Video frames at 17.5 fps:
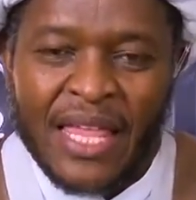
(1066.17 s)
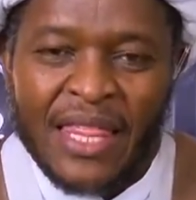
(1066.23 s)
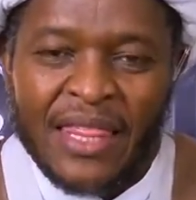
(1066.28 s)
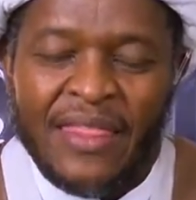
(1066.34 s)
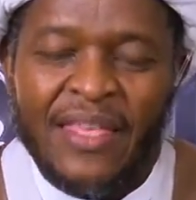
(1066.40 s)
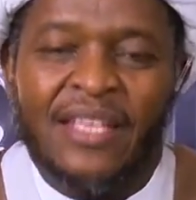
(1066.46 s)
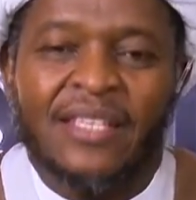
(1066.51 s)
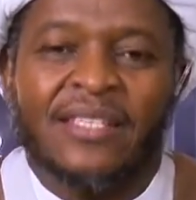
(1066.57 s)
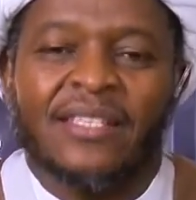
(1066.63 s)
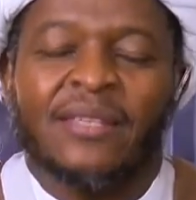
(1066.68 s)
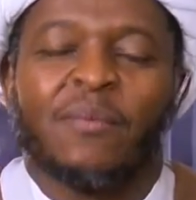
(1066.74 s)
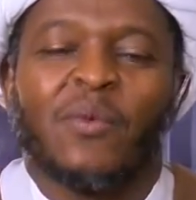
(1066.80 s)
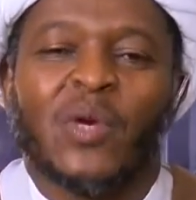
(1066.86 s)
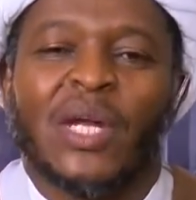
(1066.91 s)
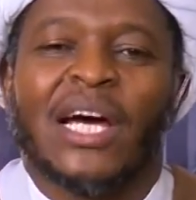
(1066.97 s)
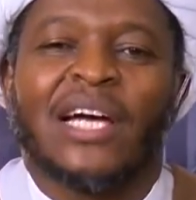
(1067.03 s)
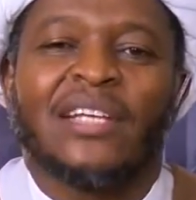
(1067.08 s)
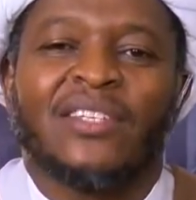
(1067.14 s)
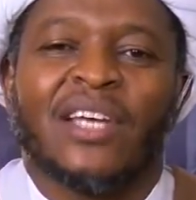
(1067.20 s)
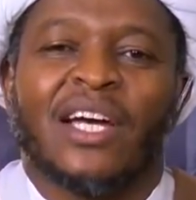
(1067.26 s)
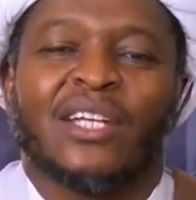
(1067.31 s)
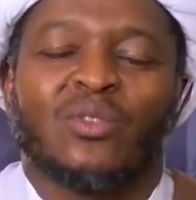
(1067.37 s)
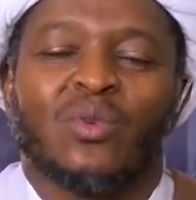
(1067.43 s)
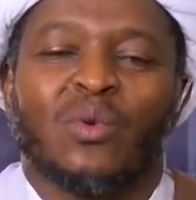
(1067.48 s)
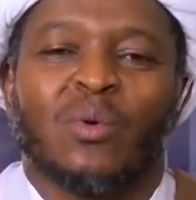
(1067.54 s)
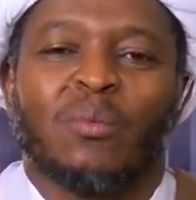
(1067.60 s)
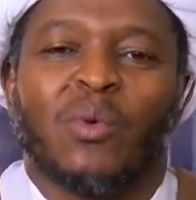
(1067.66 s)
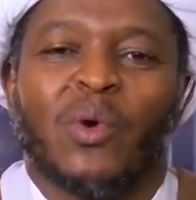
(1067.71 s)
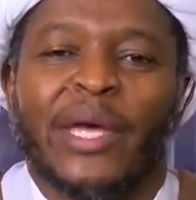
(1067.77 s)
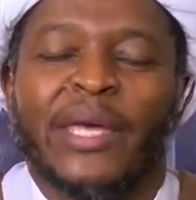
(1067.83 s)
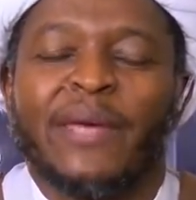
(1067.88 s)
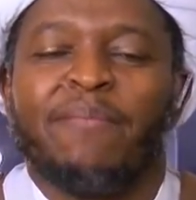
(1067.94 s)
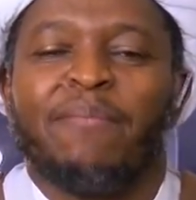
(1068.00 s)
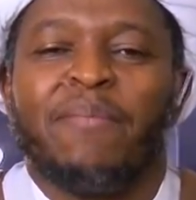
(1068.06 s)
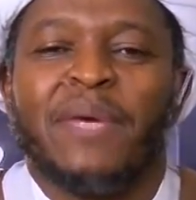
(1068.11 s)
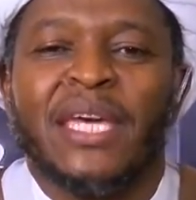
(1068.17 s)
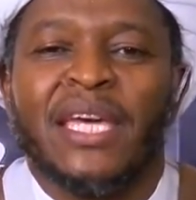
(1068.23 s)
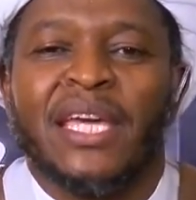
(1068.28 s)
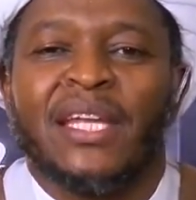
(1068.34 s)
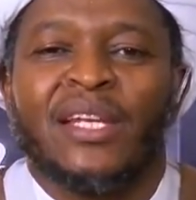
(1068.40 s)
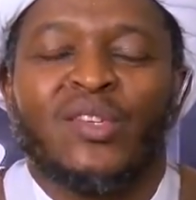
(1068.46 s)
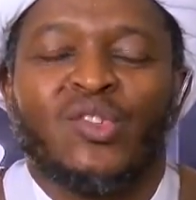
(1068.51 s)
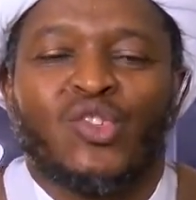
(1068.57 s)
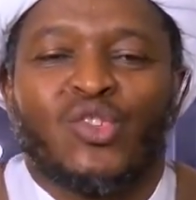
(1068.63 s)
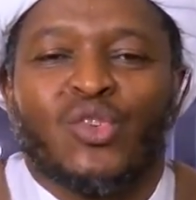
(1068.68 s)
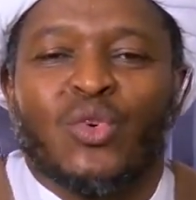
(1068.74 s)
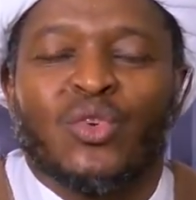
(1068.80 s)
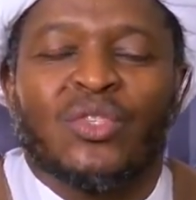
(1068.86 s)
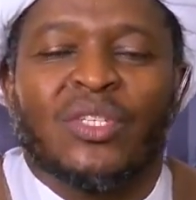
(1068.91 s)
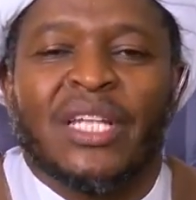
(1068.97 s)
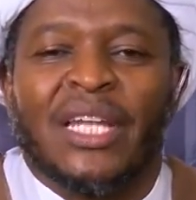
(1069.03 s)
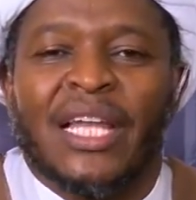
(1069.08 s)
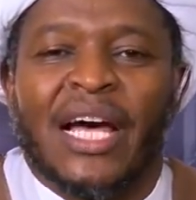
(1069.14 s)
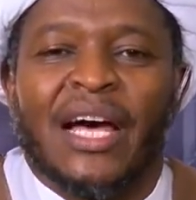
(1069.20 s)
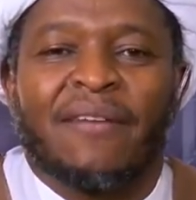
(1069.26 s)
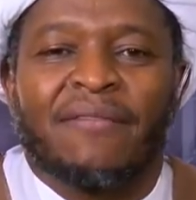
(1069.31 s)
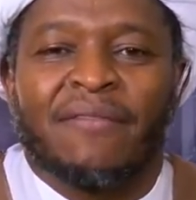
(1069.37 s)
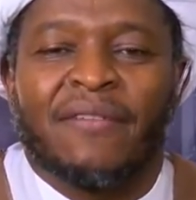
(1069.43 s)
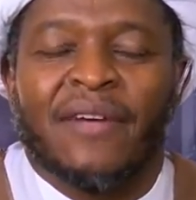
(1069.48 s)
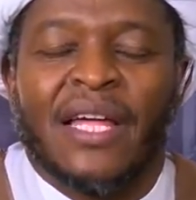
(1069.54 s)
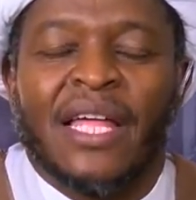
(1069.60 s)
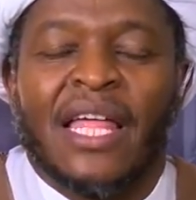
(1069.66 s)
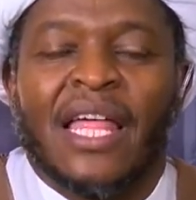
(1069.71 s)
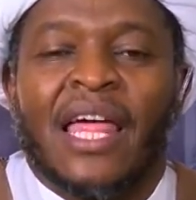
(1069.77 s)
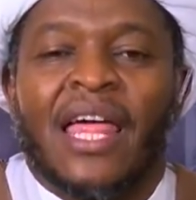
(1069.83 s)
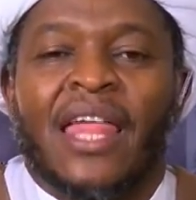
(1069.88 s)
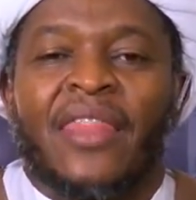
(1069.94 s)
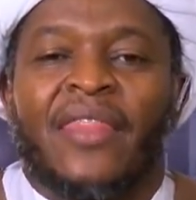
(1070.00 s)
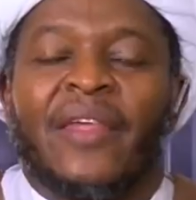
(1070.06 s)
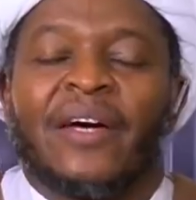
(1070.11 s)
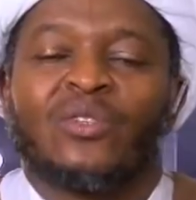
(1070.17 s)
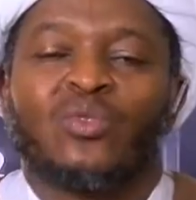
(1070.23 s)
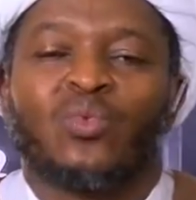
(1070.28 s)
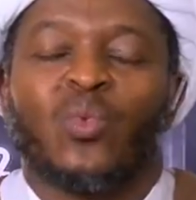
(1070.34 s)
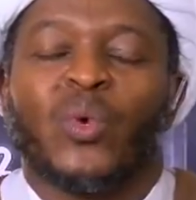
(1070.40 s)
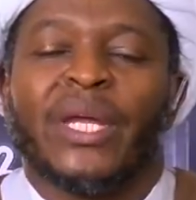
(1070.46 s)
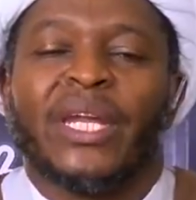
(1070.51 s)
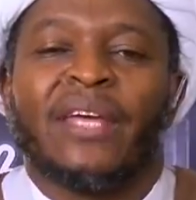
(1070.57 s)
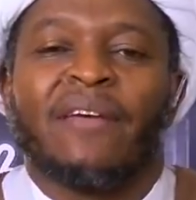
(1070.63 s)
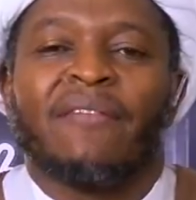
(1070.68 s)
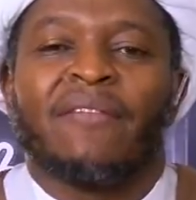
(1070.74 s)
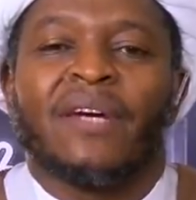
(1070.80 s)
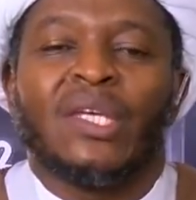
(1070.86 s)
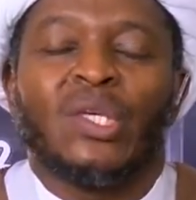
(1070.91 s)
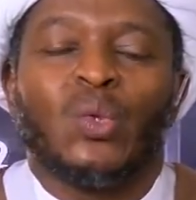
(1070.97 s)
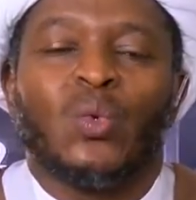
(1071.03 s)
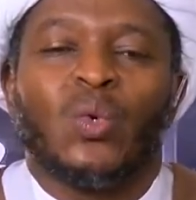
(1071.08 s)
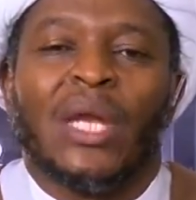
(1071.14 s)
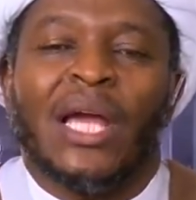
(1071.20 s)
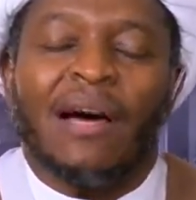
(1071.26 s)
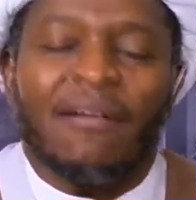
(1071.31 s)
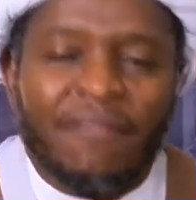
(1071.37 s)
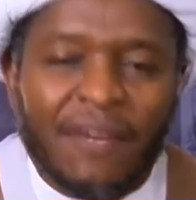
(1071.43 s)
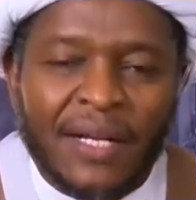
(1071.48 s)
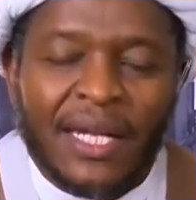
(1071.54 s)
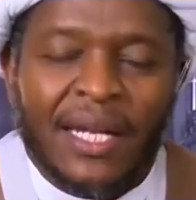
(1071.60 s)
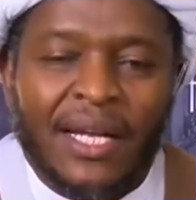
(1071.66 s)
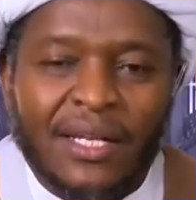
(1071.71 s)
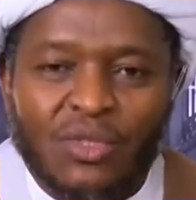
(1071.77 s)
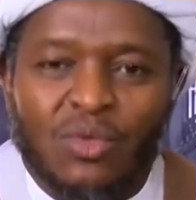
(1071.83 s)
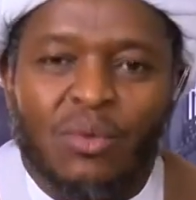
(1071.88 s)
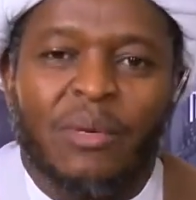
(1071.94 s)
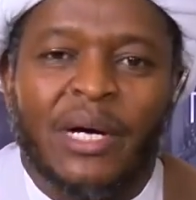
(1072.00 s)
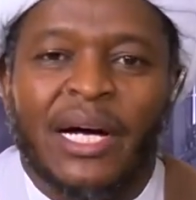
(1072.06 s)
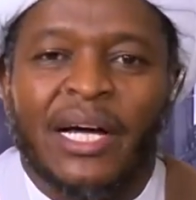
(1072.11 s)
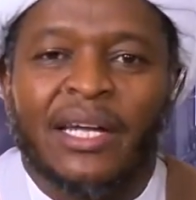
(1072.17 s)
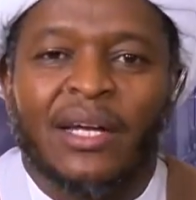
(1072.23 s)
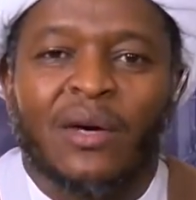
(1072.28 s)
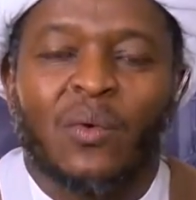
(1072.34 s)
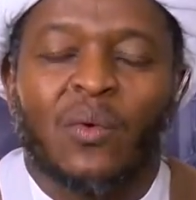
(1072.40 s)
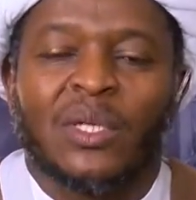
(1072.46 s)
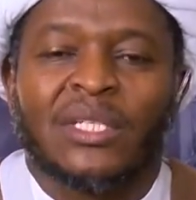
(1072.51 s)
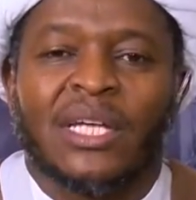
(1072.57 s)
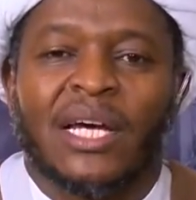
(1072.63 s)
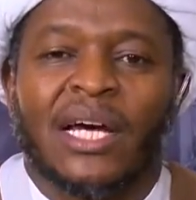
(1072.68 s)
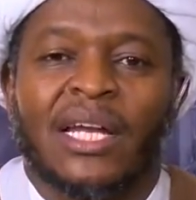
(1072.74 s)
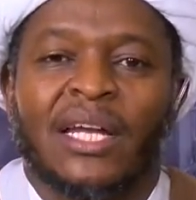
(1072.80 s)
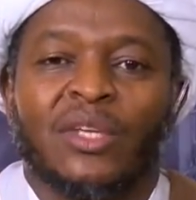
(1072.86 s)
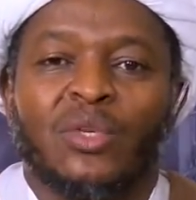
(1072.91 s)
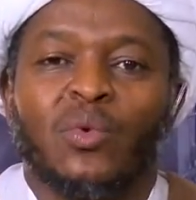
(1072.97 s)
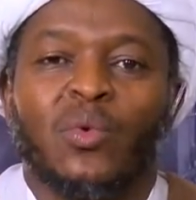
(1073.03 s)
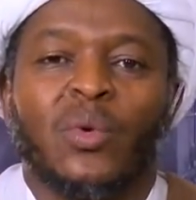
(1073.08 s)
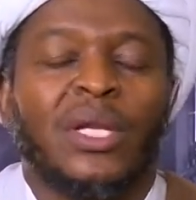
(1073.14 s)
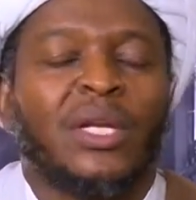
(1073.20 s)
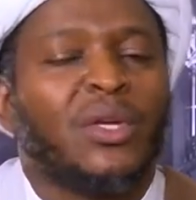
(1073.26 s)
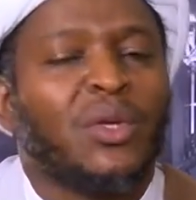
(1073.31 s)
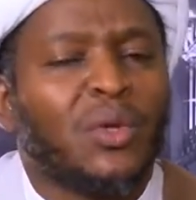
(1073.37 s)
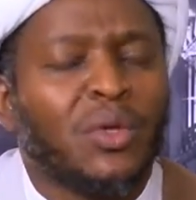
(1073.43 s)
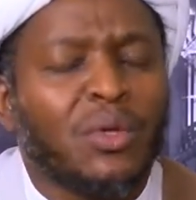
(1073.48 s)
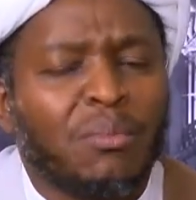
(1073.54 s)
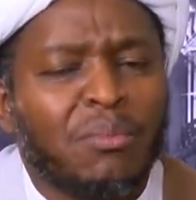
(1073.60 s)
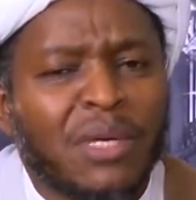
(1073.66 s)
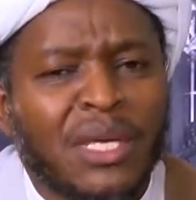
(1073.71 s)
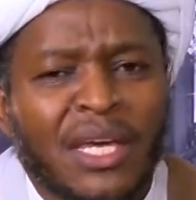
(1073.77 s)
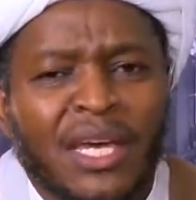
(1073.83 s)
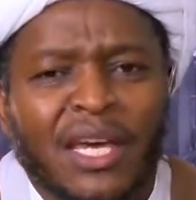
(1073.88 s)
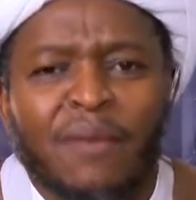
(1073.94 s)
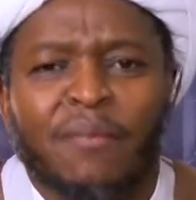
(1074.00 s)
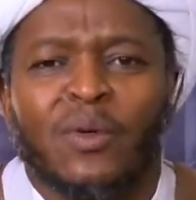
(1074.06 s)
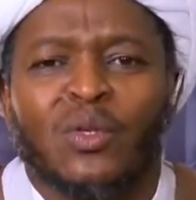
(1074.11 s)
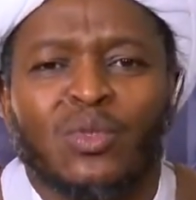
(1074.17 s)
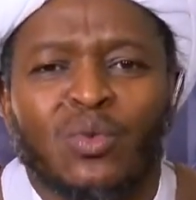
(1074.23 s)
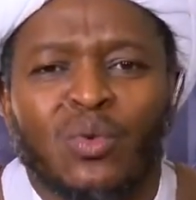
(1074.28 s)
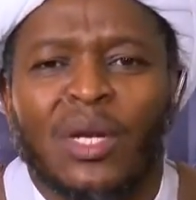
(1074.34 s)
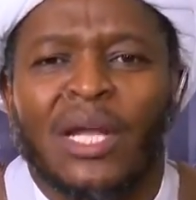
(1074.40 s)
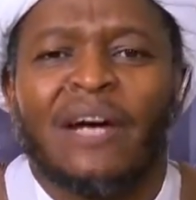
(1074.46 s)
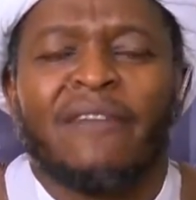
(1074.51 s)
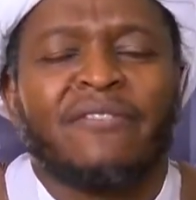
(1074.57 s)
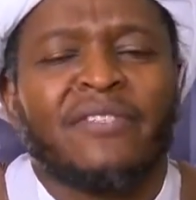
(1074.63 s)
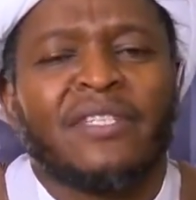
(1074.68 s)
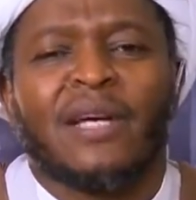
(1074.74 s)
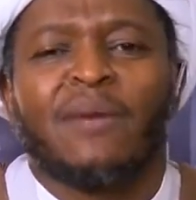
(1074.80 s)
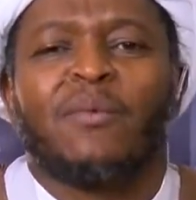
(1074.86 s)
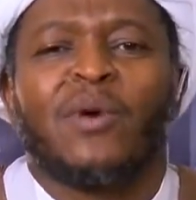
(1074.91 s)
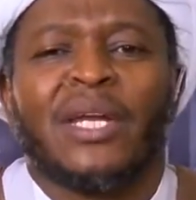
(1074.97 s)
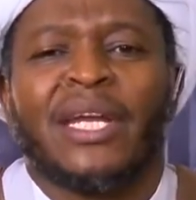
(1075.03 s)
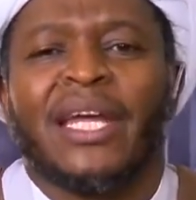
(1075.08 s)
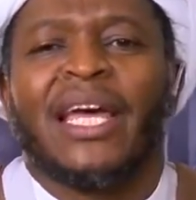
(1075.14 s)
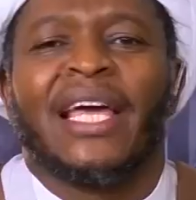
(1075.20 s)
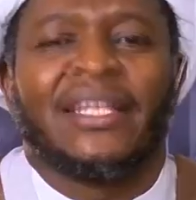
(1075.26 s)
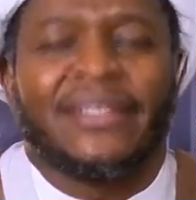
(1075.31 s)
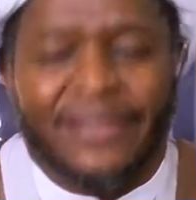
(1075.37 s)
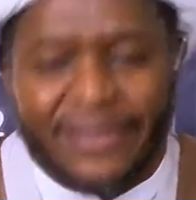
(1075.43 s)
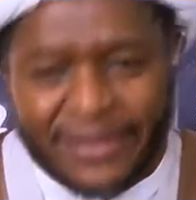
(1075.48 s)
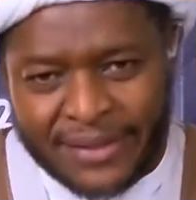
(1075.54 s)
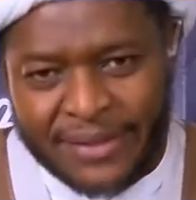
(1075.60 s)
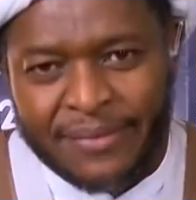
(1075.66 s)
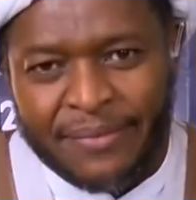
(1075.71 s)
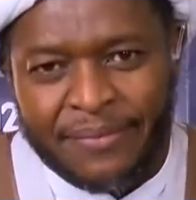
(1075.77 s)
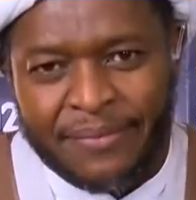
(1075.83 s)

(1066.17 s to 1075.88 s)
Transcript: This Munajatul Muhibbin shows love, that whenever you love Allah subhanahu wa ta'ala, you will not be able to love someone else.